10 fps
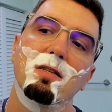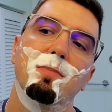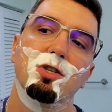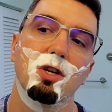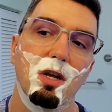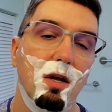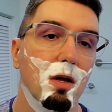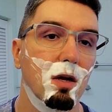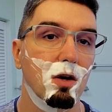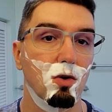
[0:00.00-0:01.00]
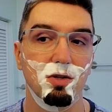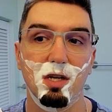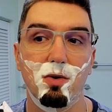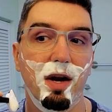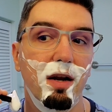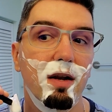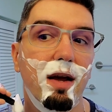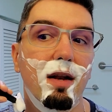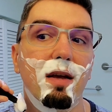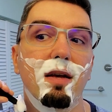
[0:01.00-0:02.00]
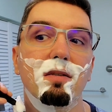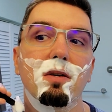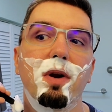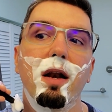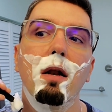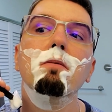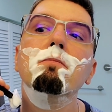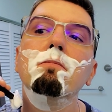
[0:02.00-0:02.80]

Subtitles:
especially across the grain and against the grain.